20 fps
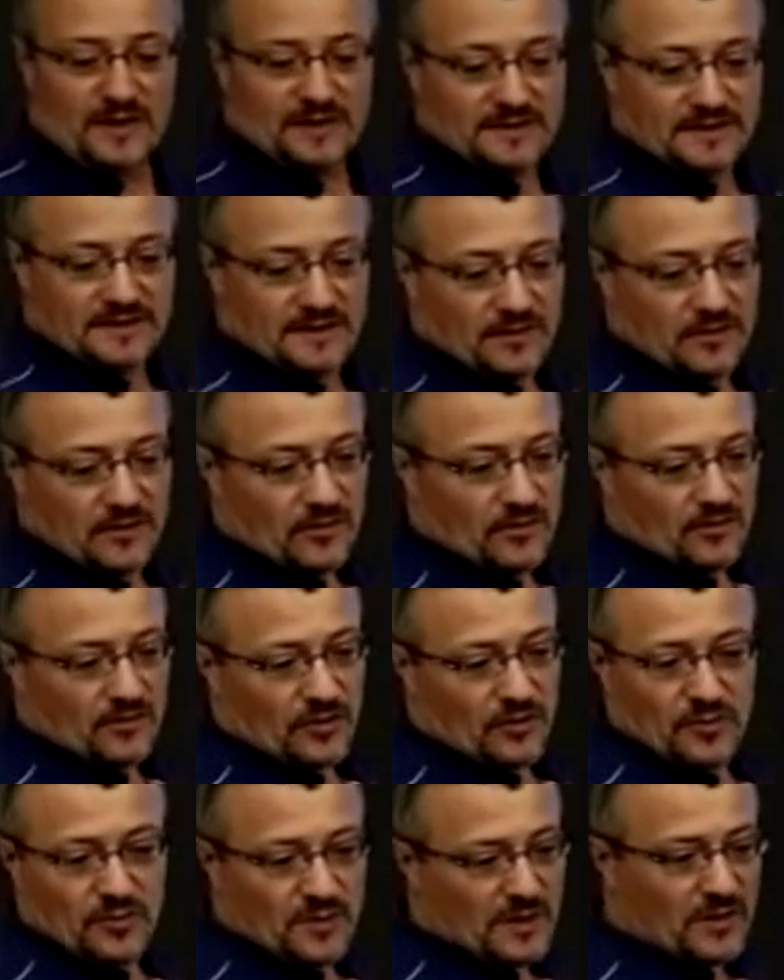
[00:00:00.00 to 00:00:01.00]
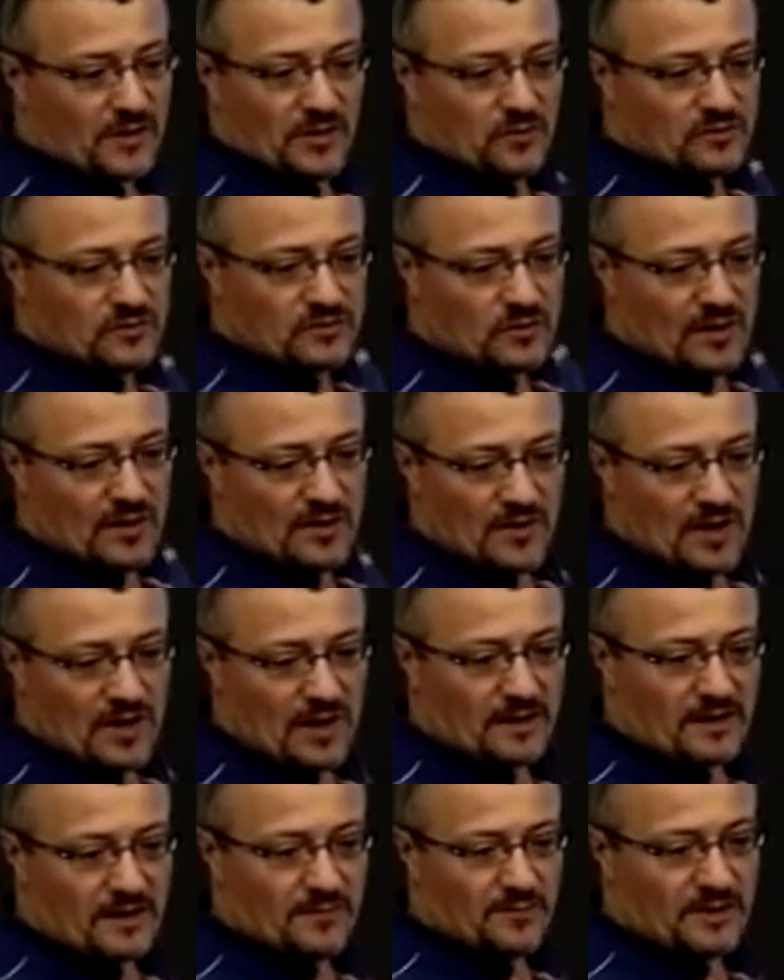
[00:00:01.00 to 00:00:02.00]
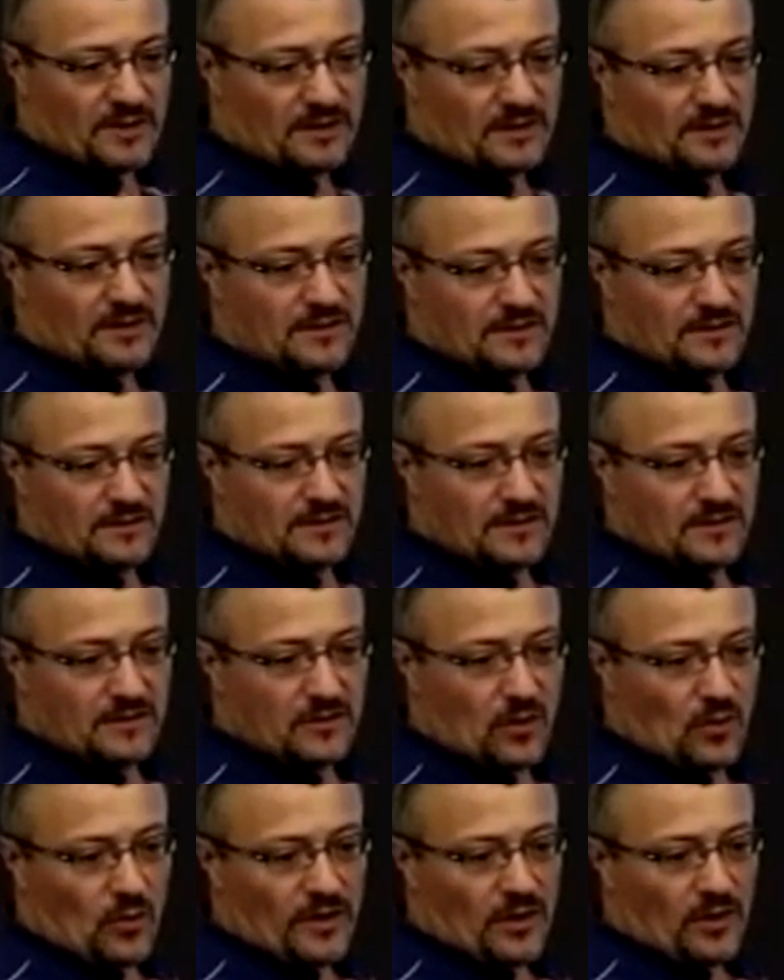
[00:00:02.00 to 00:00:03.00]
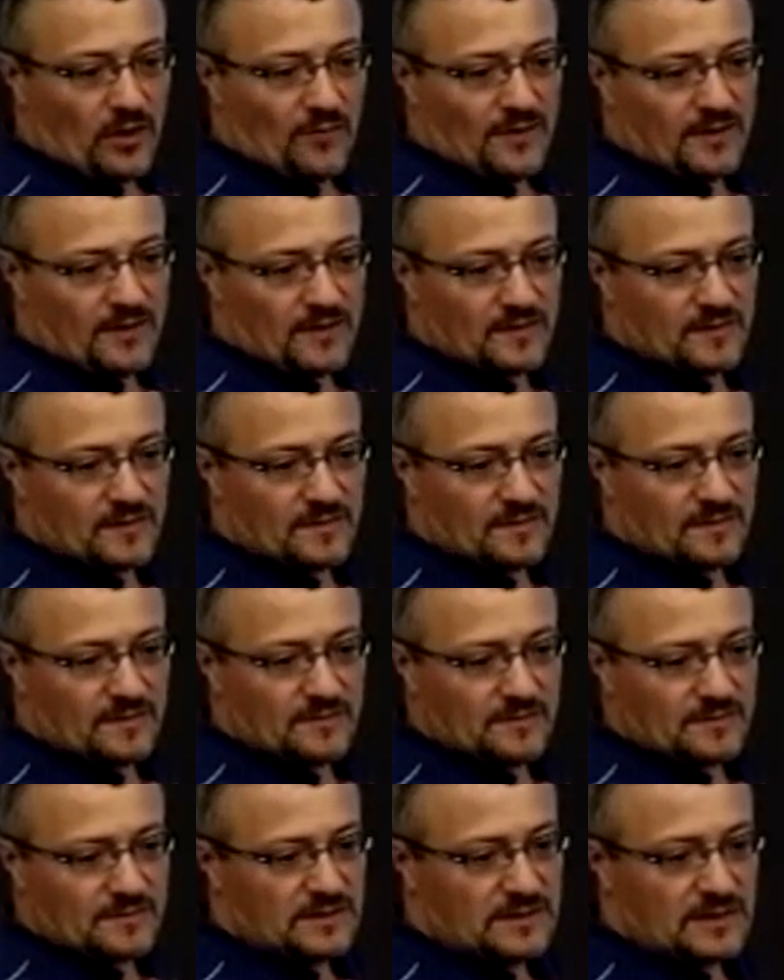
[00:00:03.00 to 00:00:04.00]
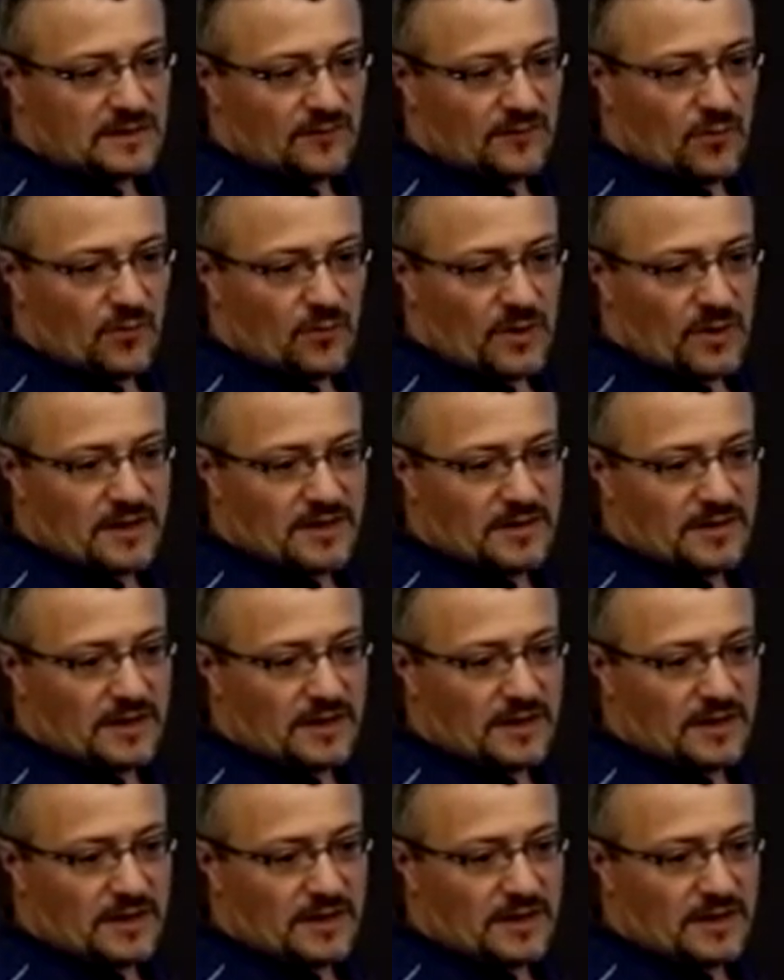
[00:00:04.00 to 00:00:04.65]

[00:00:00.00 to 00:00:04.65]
that are, that are being used. So I'm not going to be going over this since I've already done.